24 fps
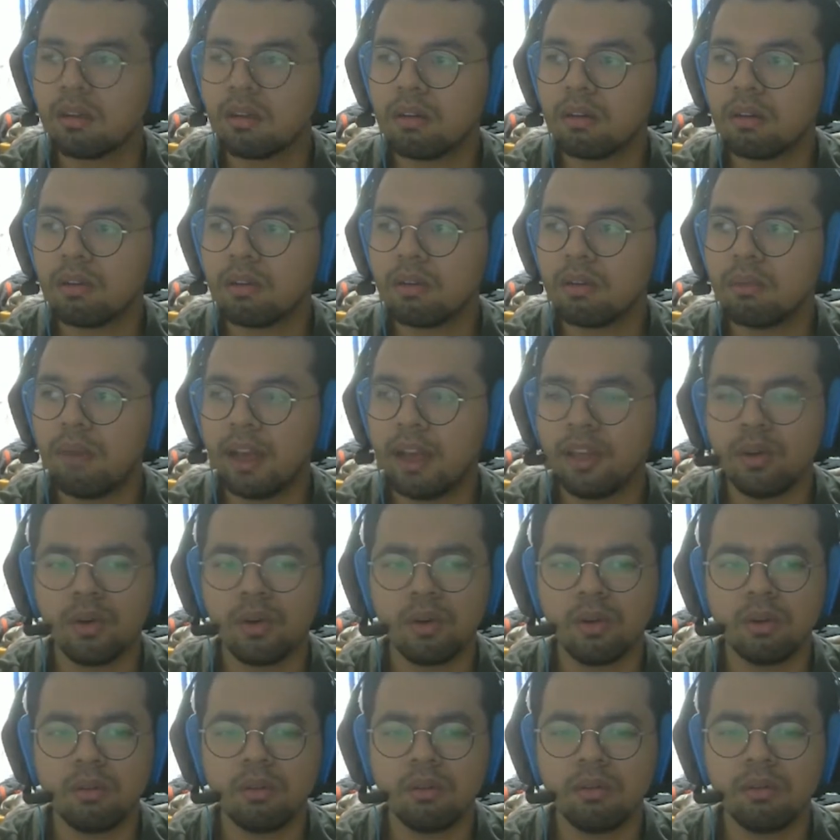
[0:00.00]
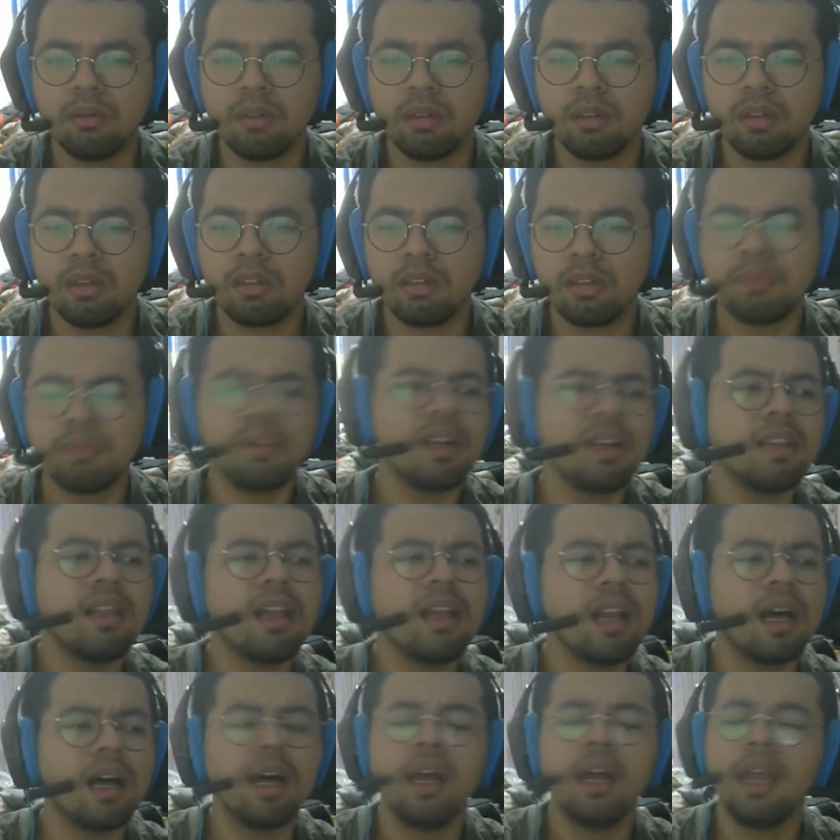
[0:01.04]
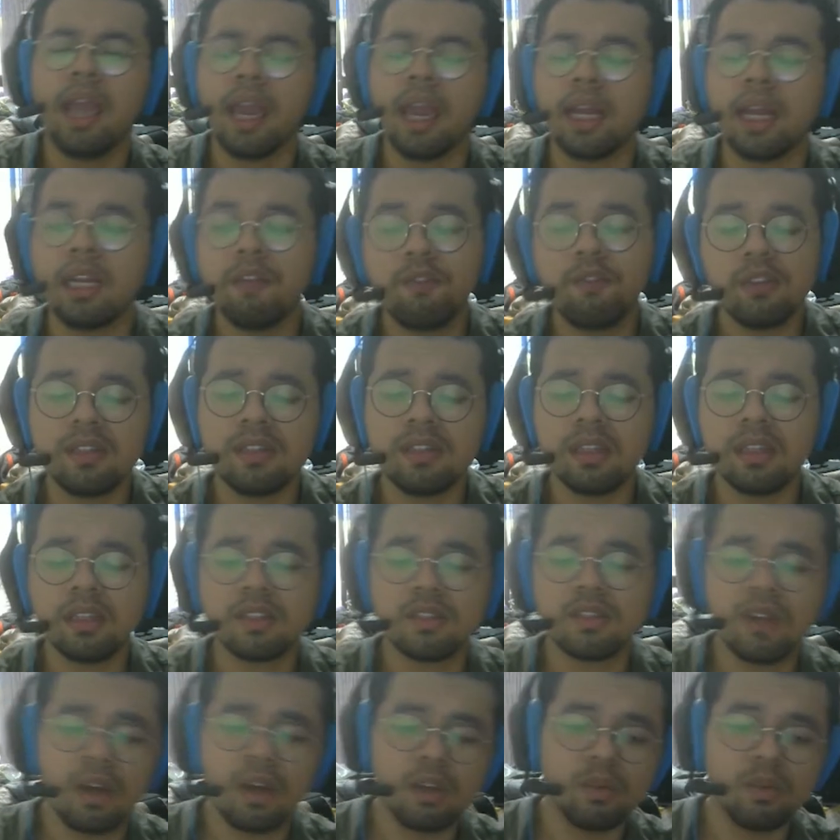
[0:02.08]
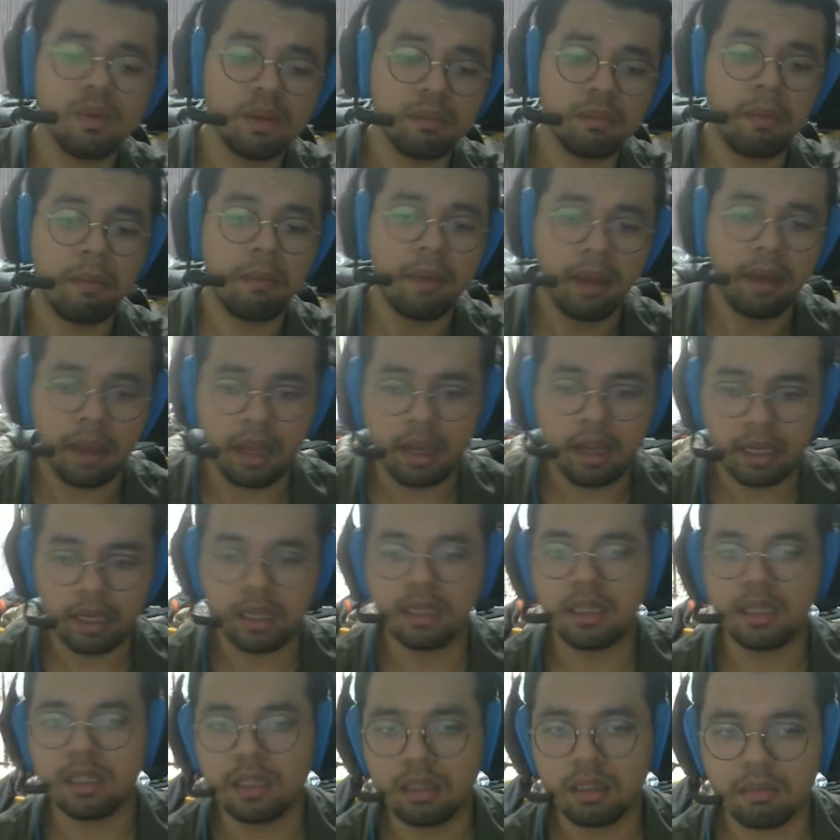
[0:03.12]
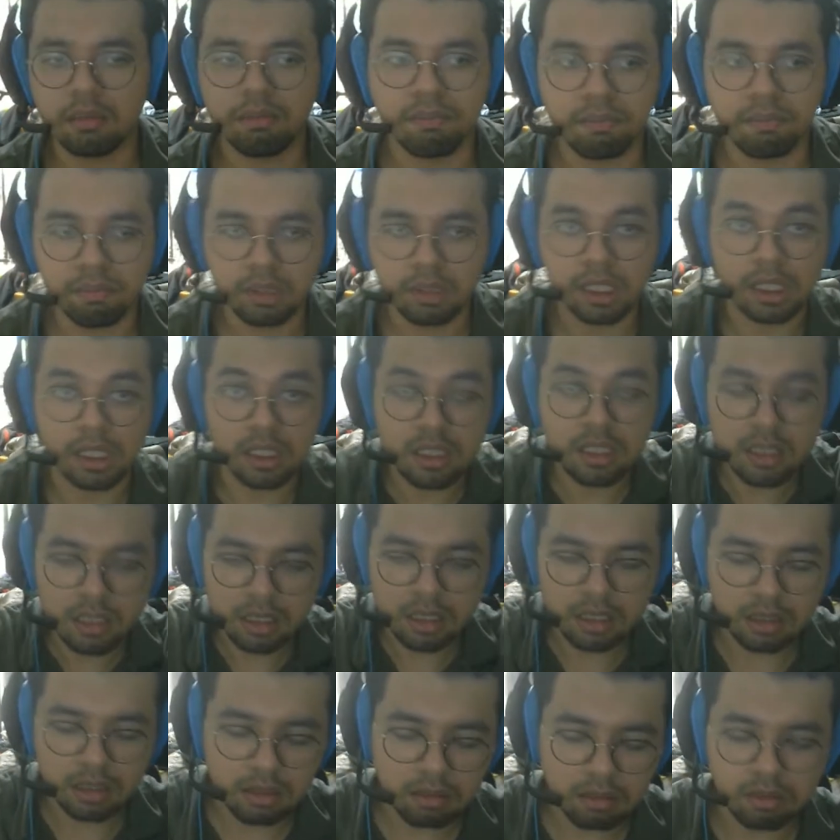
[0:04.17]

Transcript: Mak Yong, something like that lah. And if you sing the song, you will memang akan kena curse.